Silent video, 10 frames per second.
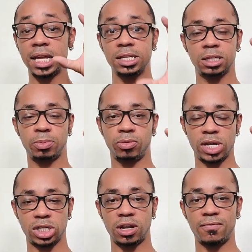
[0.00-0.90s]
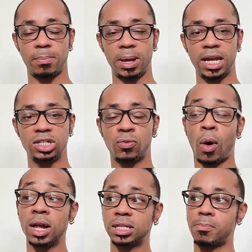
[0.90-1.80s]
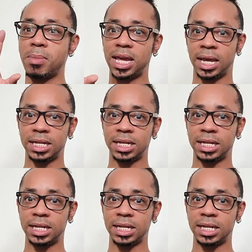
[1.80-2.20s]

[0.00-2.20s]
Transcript: inspiration of the Page of Wands and making